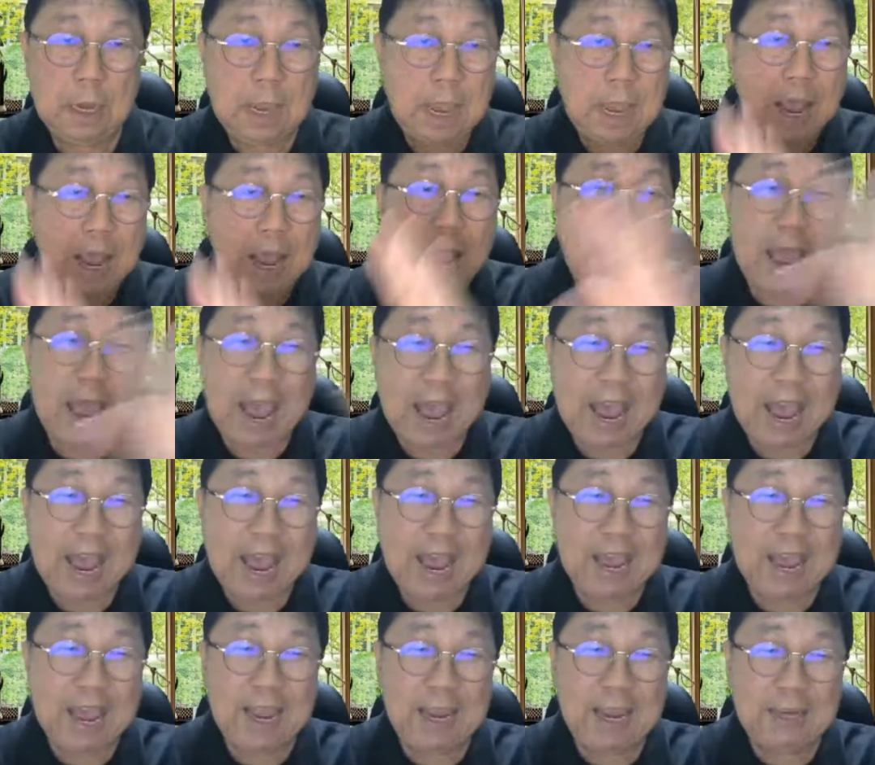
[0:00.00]

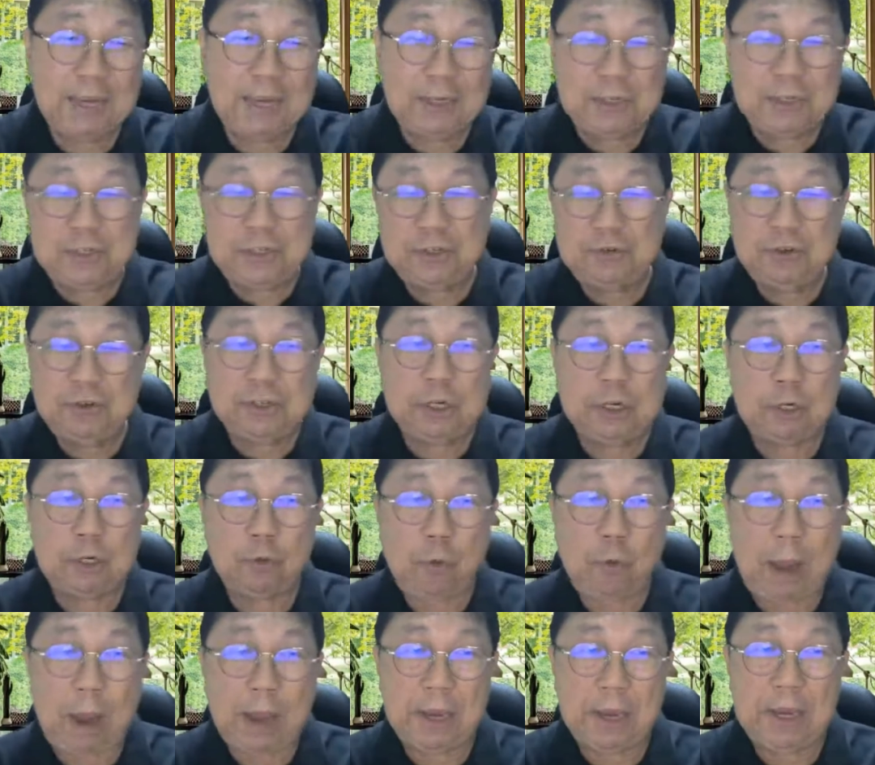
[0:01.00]
Hi, this is Richard
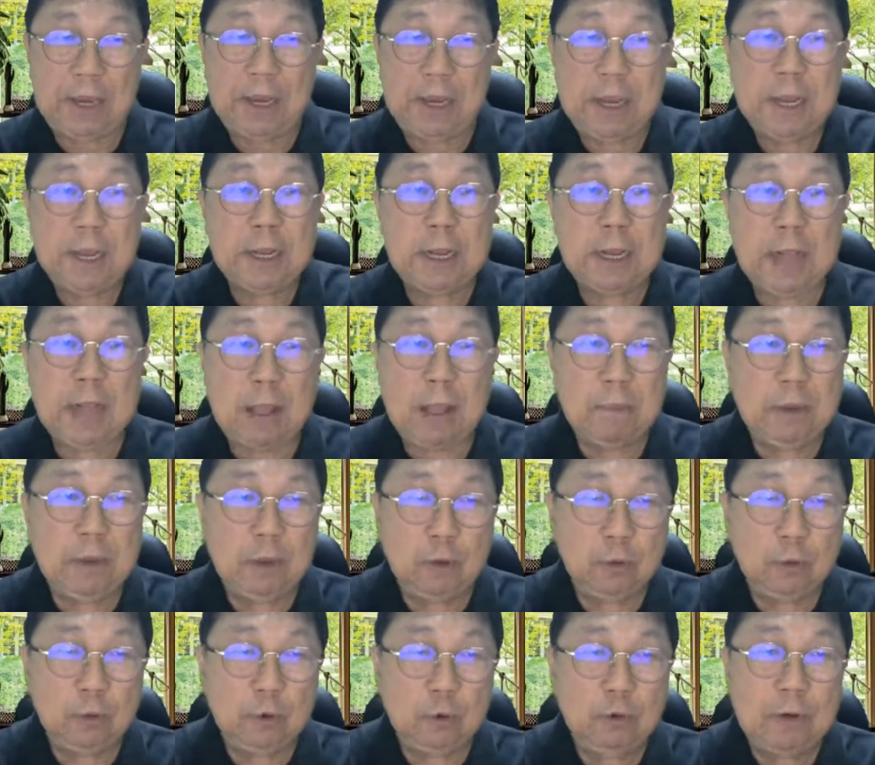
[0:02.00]
Quack here, coming
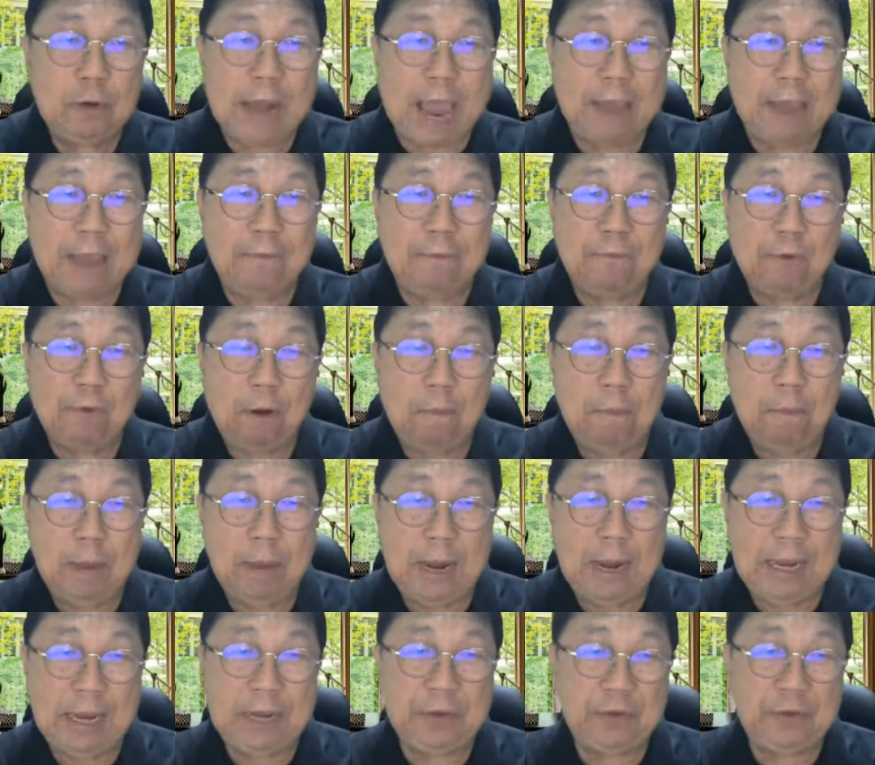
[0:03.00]
to you live from
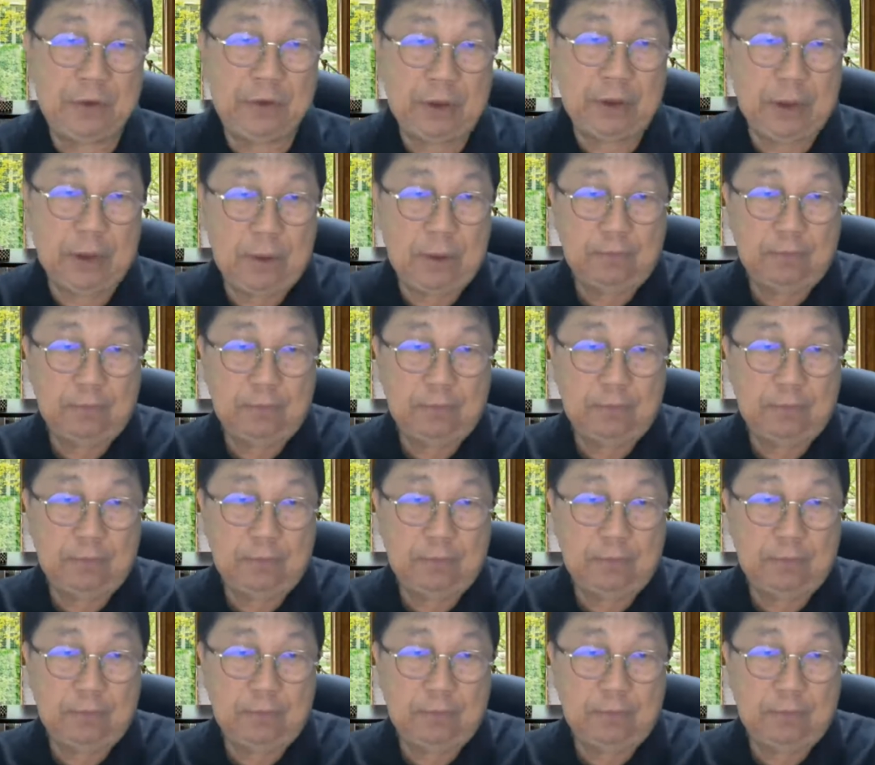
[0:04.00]
Malaysia.